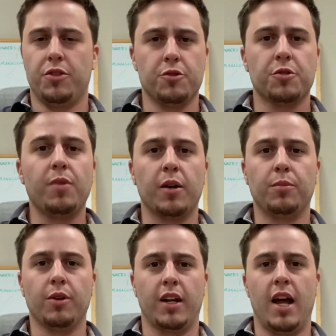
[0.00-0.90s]
spec
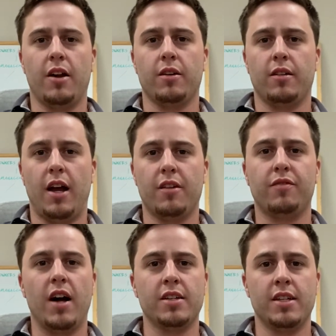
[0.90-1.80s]
book and how to
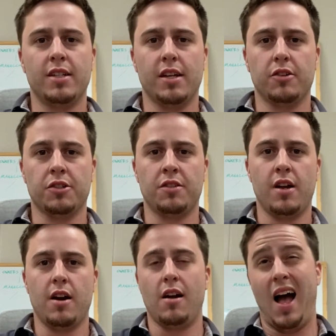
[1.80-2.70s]
find details in
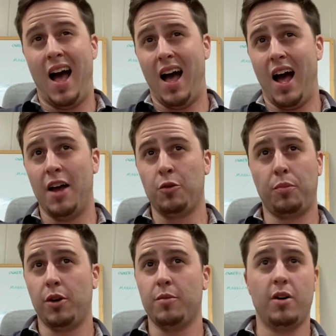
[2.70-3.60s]
there. I don't
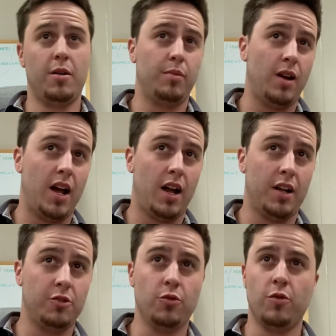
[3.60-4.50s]
print them up. I
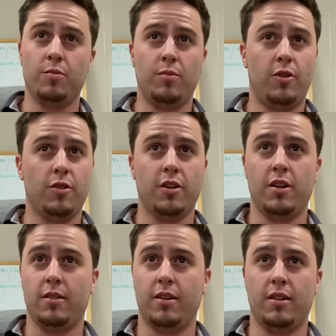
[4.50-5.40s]
do them
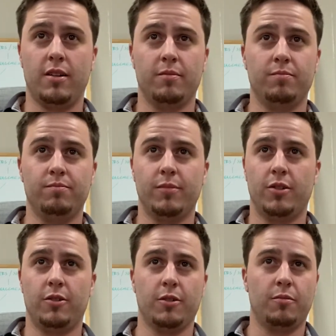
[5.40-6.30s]

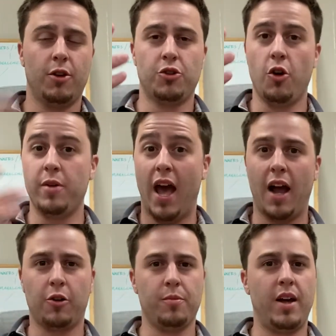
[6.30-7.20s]
on Adobe
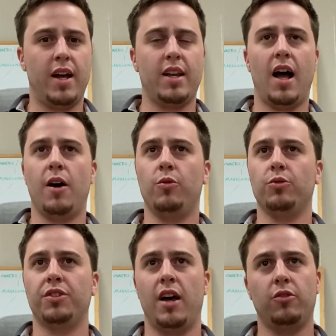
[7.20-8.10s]
Acrobat. I will
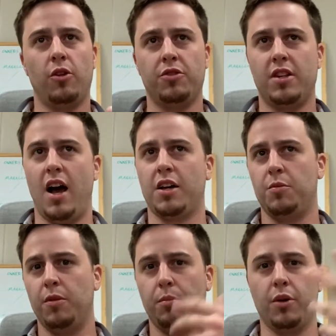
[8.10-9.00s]
download the
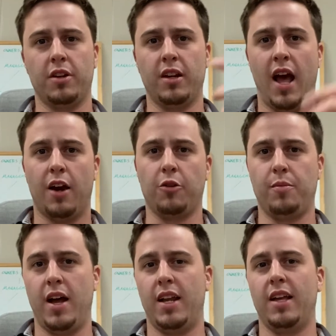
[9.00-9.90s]
document, put it in
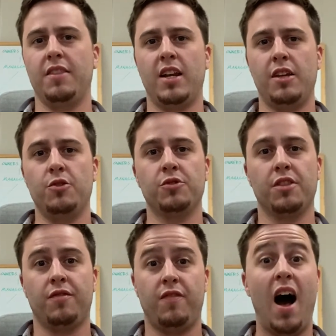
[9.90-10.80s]
Acrobat, and then I use the
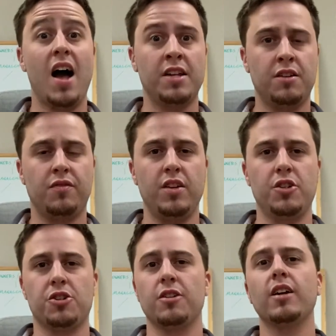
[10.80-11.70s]
find
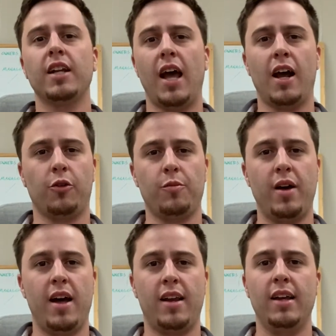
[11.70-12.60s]
feature in
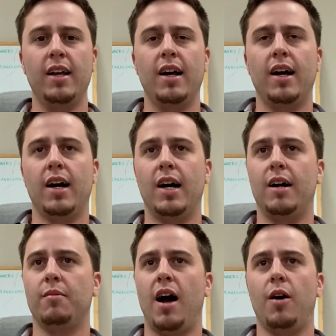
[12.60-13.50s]
Acrobat.
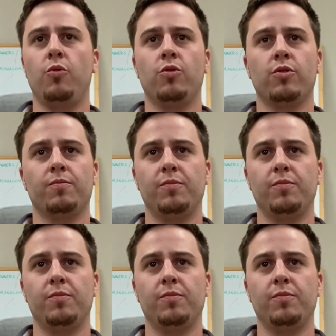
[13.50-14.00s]
I will